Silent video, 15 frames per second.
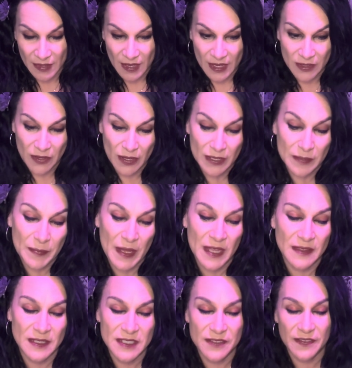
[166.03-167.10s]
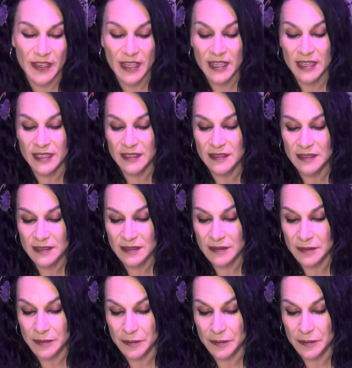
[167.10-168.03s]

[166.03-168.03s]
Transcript: I call upon the divine,